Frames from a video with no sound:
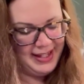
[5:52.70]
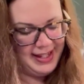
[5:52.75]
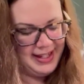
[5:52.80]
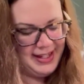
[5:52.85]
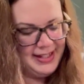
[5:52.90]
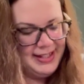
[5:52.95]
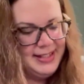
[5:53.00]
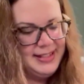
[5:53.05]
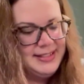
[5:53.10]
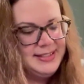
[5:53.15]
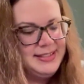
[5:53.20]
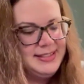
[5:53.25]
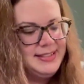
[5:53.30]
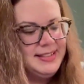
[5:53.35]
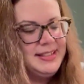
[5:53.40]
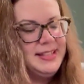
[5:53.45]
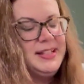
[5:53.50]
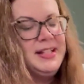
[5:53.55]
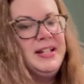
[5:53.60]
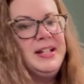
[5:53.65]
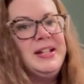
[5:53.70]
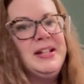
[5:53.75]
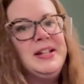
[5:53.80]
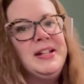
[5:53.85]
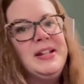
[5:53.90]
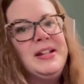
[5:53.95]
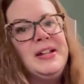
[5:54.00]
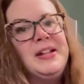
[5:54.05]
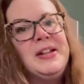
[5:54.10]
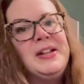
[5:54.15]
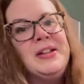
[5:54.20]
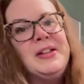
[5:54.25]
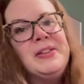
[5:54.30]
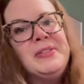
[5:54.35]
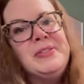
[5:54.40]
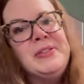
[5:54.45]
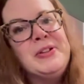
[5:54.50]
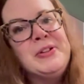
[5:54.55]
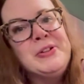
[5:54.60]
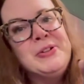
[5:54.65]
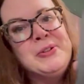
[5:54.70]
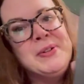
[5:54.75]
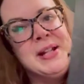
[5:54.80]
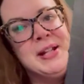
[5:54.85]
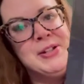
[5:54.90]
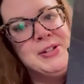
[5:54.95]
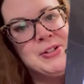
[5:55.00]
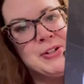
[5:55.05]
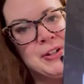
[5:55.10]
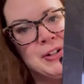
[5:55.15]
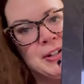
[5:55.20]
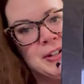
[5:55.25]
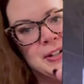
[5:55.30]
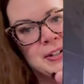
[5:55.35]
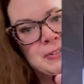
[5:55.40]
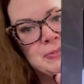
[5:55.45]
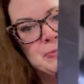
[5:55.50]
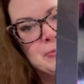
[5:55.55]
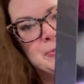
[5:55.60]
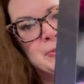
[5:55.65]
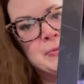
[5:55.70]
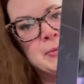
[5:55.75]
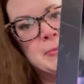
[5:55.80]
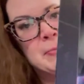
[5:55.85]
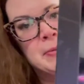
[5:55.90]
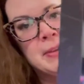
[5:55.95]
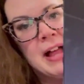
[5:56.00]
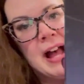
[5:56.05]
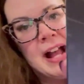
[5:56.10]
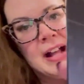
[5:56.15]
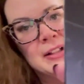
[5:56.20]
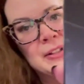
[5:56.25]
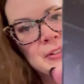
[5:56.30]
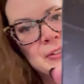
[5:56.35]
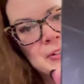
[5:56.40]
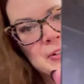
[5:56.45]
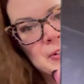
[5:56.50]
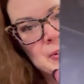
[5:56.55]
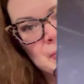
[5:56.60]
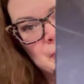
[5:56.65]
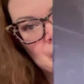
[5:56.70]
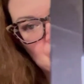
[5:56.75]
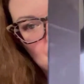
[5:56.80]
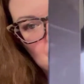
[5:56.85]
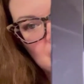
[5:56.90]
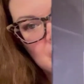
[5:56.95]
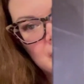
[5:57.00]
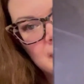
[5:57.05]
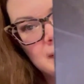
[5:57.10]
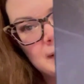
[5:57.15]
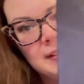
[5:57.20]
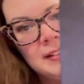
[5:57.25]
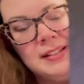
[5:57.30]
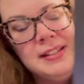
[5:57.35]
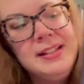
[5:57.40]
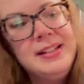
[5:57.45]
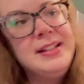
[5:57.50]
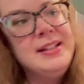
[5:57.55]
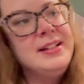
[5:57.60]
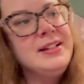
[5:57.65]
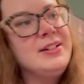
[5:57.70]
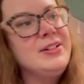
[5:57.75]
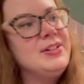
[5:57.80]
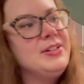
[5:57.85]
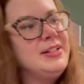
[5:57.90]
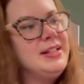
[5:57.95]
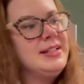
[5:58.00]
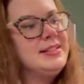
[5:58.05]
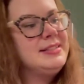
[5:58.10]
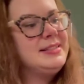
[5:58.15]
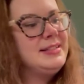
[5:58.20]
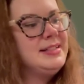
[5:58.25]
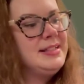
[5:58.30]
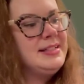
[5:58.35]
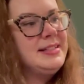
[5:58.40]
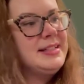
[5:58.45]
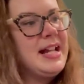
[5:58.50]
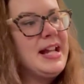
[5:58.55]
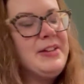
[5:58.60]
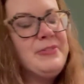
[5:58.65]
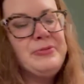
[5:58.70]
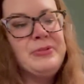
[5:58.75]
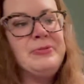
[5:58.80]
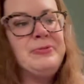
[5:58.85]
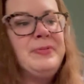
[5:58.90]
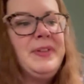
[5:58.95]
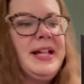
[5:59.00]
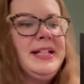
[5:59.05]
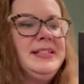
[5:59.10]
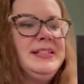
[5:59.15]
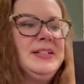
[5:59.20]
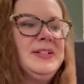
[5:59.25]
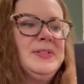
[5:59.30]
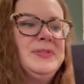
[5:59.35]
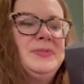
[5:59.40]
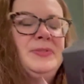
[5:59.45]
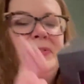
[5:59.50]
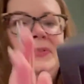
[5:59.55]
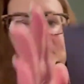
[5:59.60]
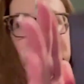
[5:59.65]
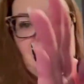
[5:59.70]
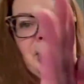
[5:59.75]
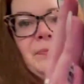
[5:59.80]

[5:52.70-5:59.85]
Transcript: And it's the creature from the Black Lagoon. Goodness, it's kind of reflective.